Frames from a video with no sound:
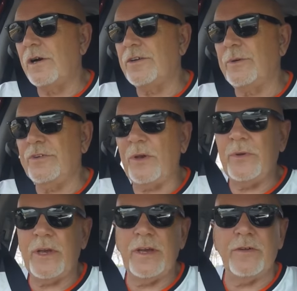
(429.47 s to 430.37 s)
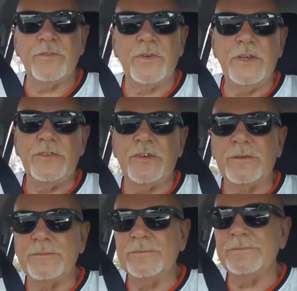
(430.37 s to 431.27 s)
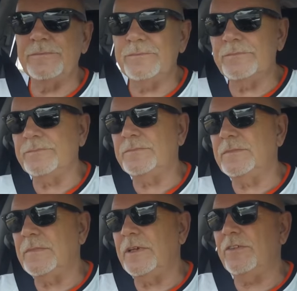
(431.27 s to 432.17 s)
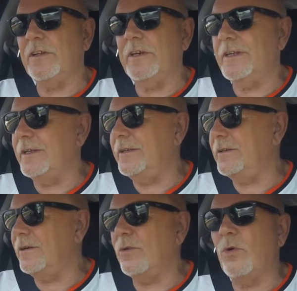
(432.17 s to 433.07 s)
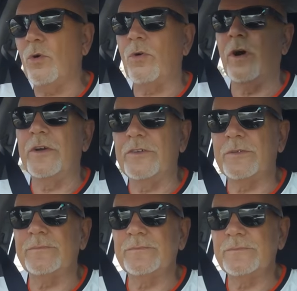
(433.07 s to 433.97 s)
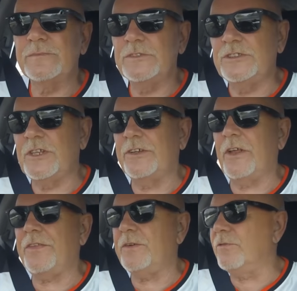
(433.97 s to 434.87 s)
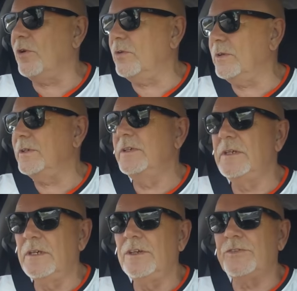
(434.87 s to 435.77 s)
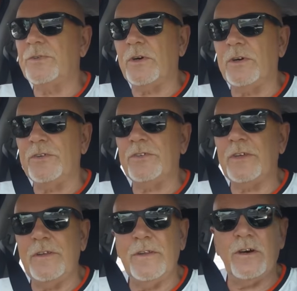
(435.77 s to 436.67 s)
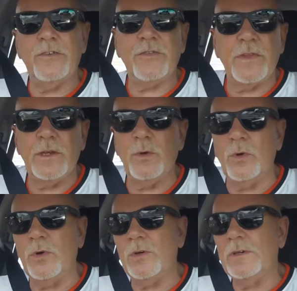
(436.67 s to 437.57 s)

So he's okay on the visa. He's legally all right. He's done nothing wrong as far as in the eyes of the law.